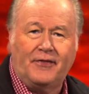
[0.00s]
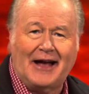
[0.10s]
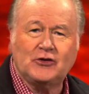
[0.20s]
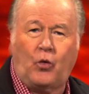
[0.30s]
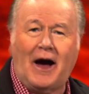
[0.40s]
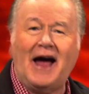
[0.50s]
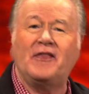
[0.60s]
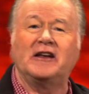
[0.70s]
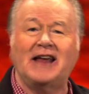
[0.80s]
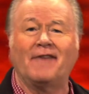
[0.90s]
That's why
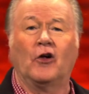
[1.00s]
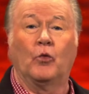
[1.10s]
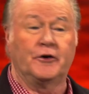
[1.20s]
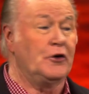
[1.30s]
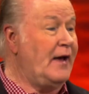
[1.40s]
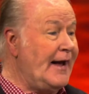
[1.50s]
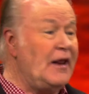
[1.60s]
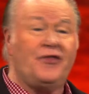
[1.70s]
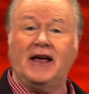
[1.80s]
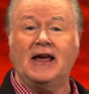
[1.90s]
the devil will do
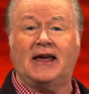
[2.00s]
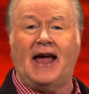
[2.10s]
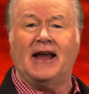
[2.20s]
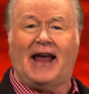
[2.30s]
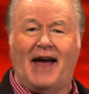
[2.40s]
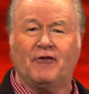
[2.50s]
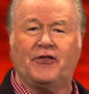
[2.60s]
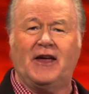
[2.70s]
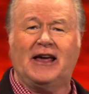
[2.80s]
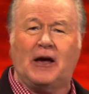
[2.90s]
anything he can,
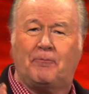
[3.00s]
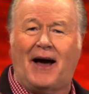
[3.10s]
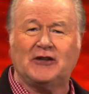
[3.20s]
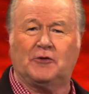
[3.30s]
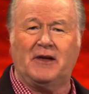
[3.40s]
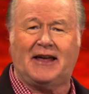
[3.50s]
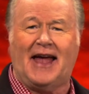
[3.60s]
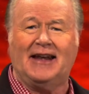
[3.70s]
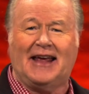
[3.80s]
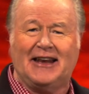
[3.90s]
everything he possibly
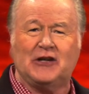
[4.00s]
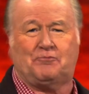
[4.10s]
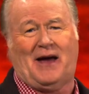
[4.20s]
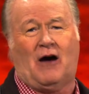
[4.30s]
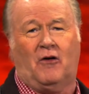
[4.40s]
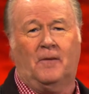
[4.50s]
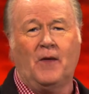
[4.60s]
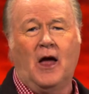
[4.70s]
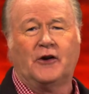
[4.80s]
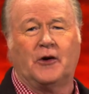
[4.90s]
can in his power
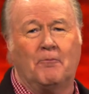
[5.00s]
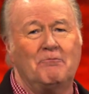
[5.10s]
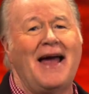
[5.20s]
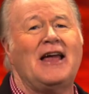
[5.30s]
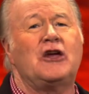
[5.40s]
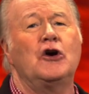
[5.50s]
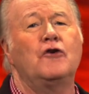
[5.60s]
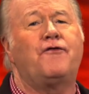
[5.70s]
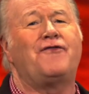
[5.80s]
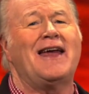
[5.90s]
to make
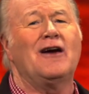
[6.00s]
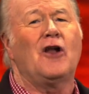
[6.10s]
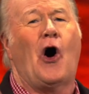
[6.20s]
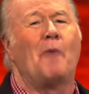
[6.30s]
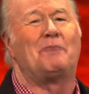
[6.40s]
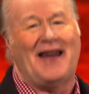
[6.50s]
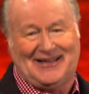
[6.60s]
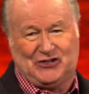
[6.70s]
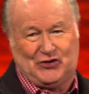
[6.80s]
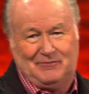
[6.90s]
you feel
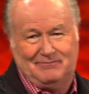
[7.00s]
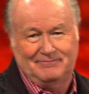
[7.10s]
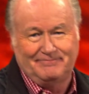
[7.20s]
hopeless.